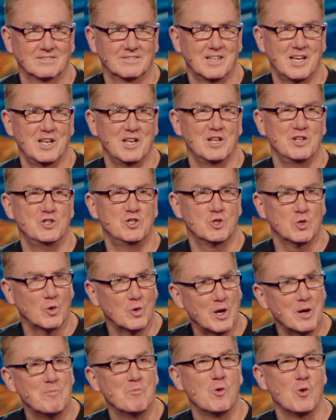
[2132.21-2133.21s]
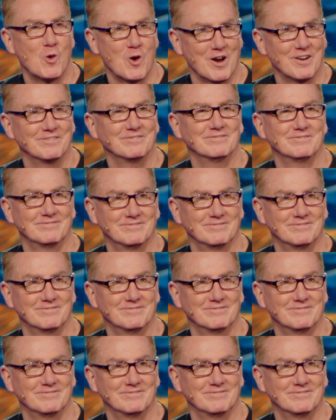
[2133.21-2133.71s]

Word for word: and enjoy more.